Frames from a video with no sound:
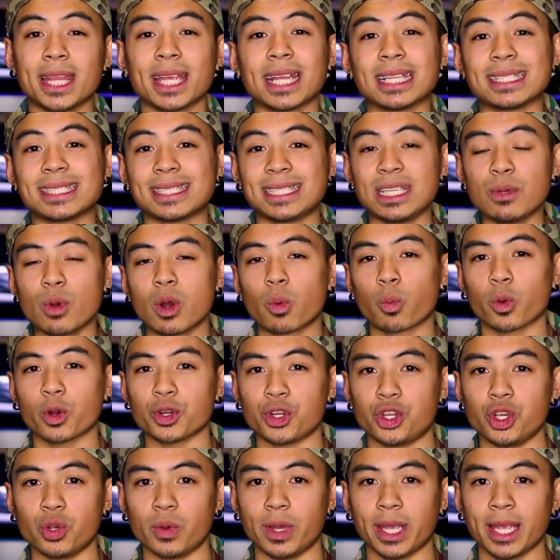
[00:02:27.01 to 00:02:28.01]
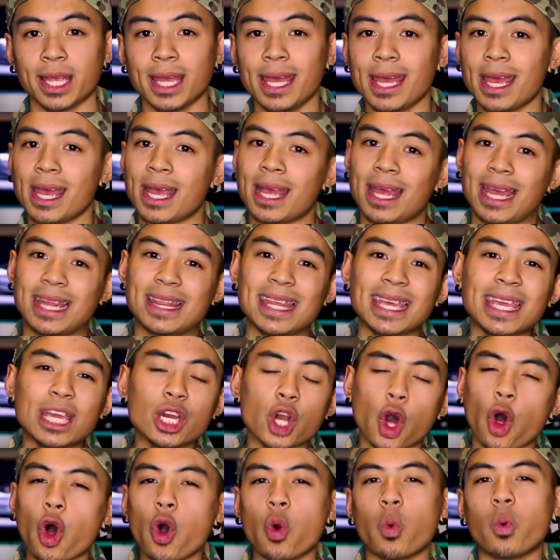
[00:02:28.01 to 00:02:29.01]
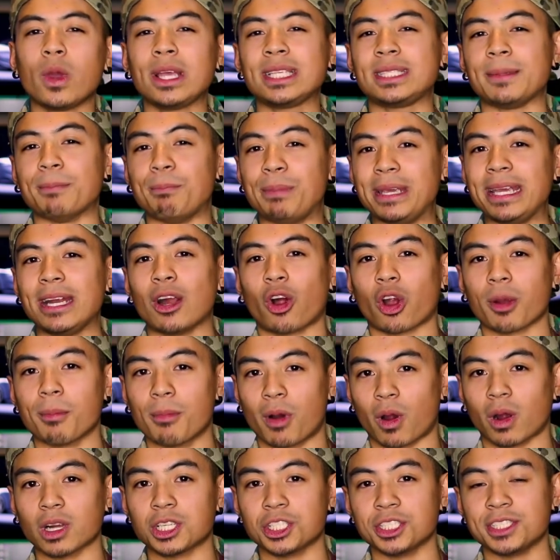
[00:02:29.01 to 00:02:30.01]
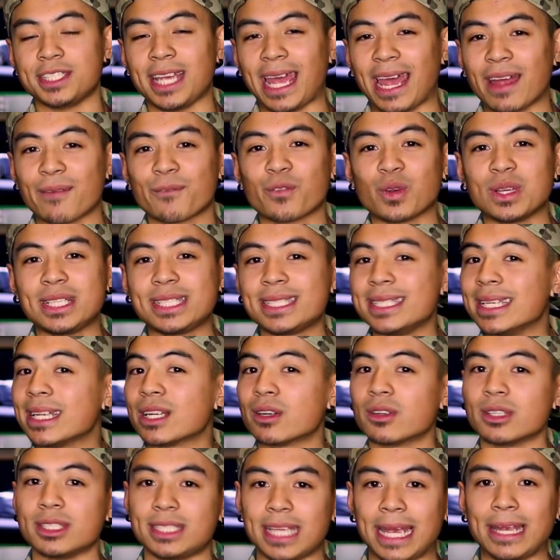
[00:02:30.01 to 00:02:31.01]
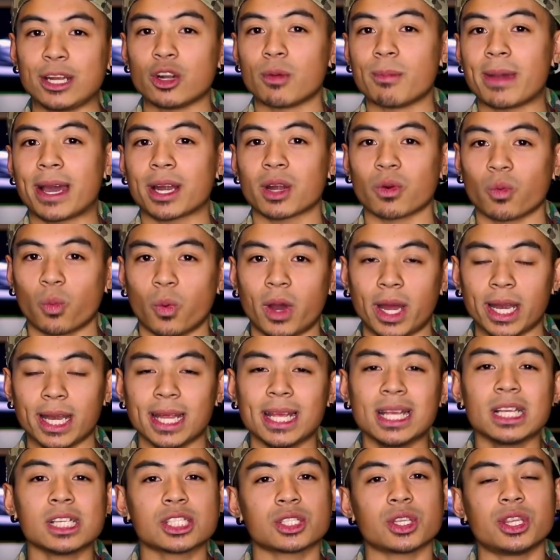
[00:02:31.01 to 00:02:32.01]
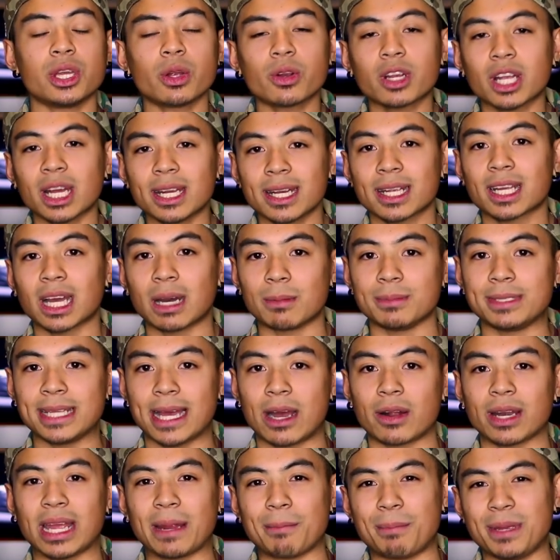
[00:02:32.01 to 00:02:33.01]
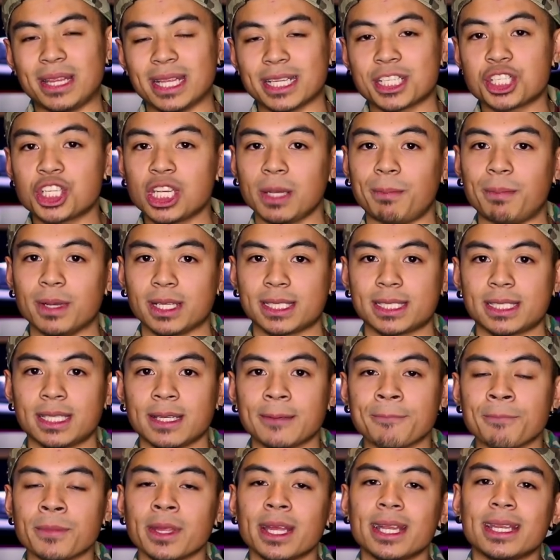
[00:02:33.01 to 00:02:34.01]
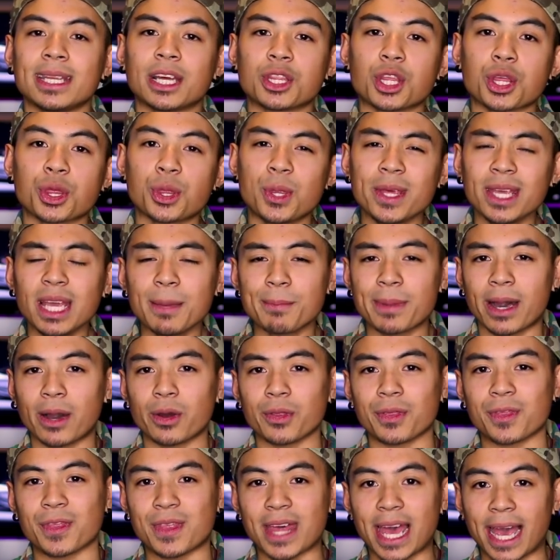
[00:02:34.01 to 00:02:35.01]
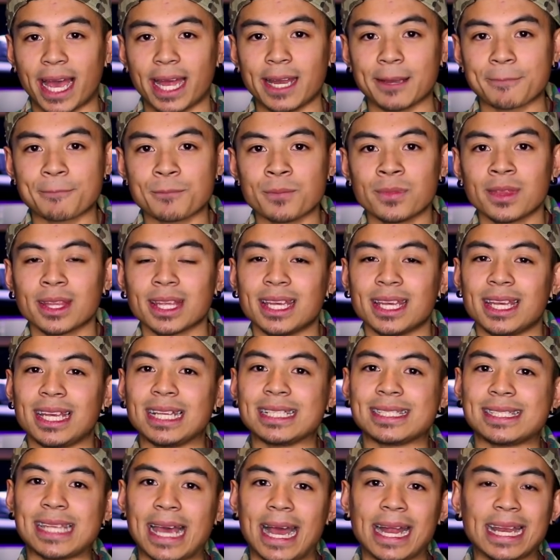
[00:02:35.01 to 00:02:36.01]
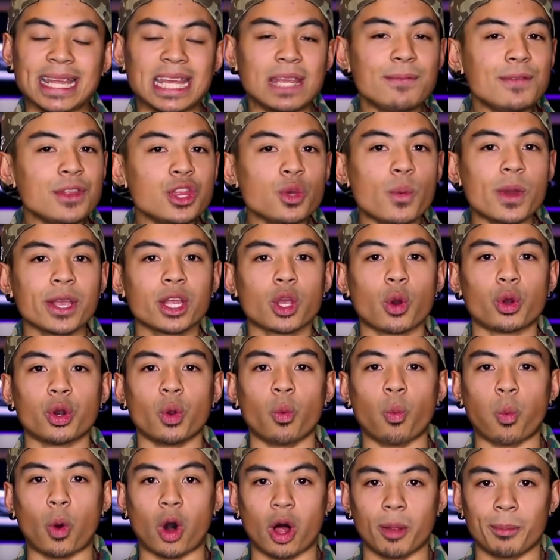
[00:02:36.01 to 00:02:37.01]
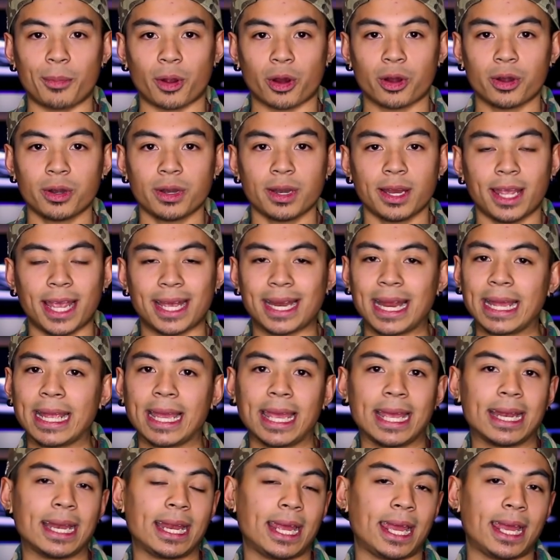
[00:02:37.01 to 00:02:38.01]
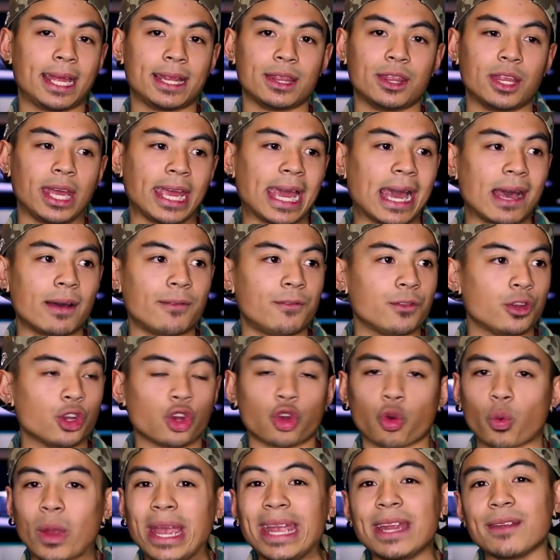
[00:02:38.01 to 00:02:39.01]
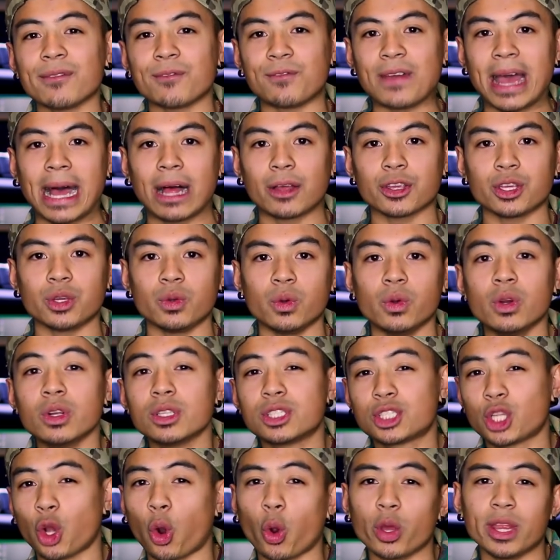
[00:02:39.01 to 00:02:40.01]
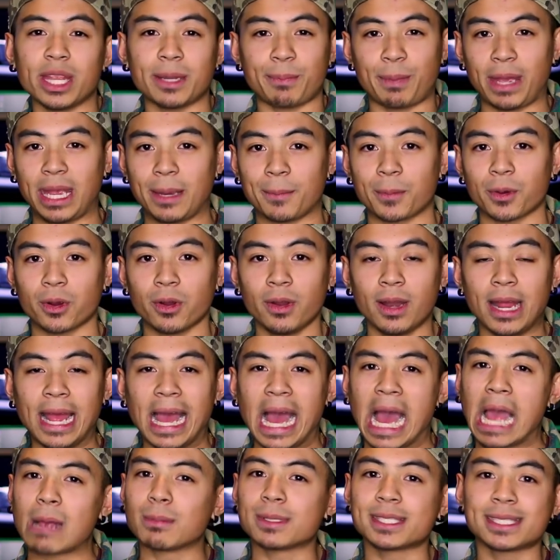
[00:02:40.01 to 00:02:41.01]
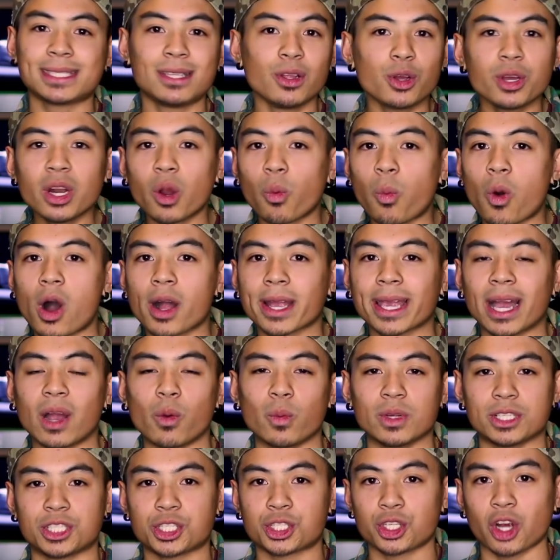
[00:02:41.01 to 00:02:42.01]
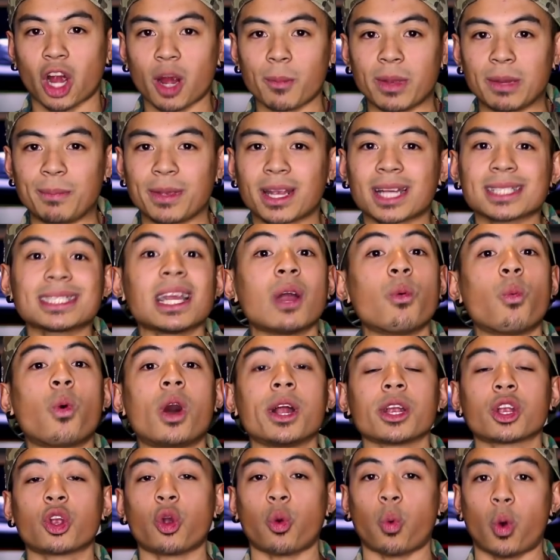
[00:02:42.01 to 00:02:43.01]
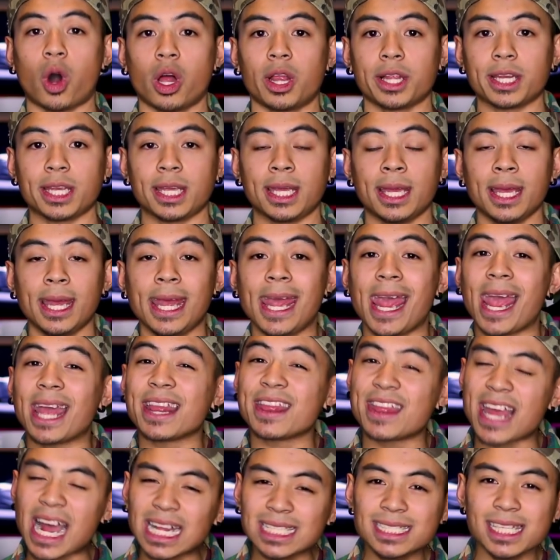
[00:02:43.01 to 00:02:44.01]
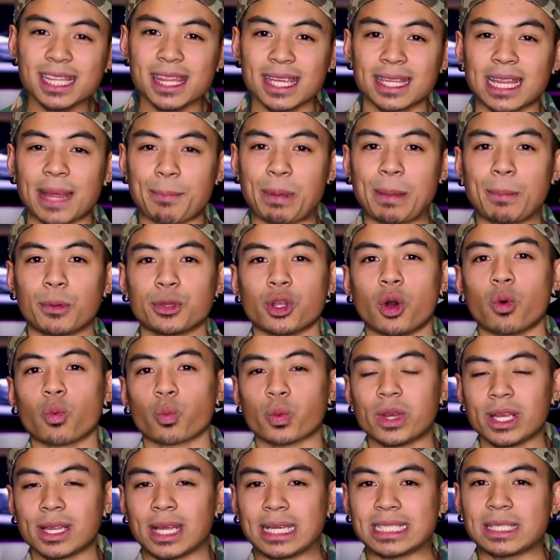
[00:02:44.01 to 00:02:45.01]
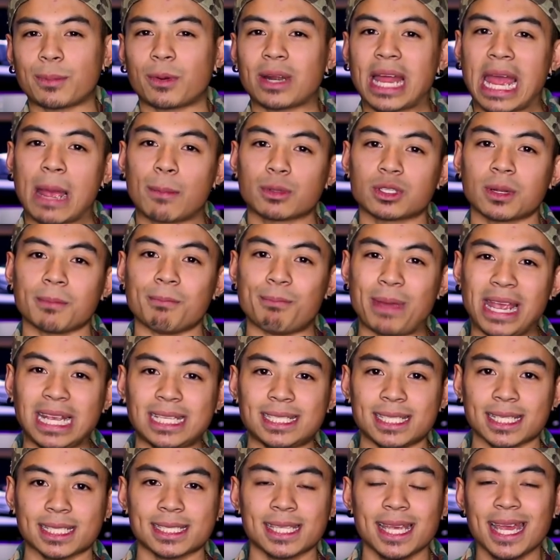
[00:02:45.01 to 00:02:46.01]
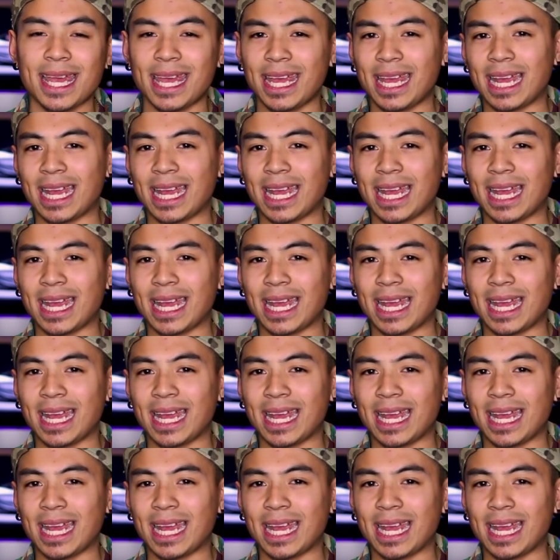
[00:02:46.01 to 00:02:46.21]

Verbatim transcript: They can see what we're doing and they can always beat our margins every single day, no matter what. So they're gonna come down and be the cheapest. Now the thing about that is that even though I go to Walmart and, I, and, and they have great value toilet paper, I'm still gonna walk out with Charmin because I want quality. And that's the thing that people don't realize about Amazon Basics.